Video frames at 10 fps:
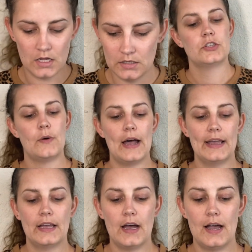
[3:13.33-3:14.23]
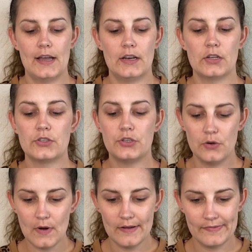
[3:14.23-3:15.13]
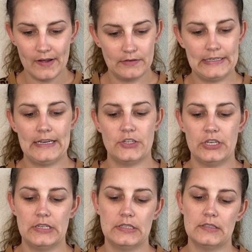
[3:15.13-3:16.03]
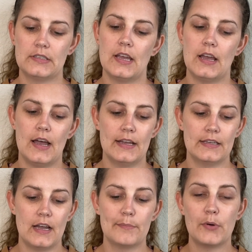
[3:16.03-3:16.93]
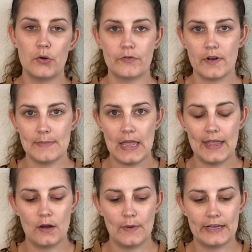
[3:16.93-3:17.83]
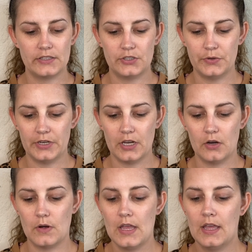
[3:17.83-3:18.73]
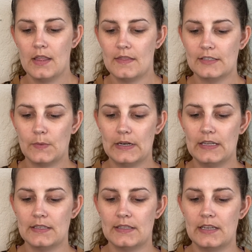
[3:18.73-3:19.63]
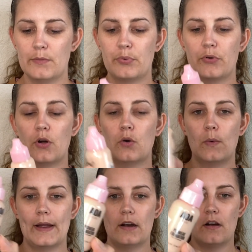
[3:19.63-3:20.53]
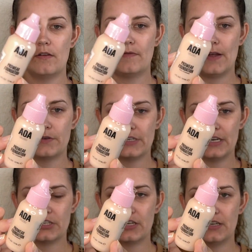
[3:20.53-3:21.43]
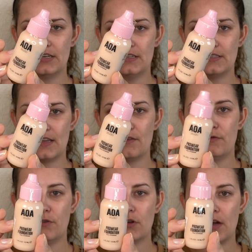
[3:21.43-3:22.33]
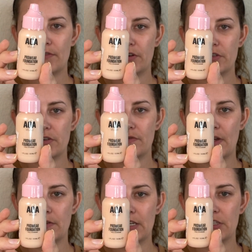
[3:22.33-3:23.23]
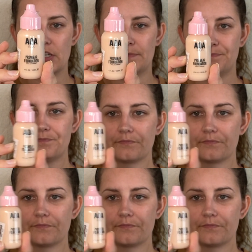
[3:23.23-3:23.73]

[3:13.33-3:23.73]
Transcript: So I got 2 foundations. I got both from AOA Studio. This one is the Pro Wear foundation. It is a full coverage foundation.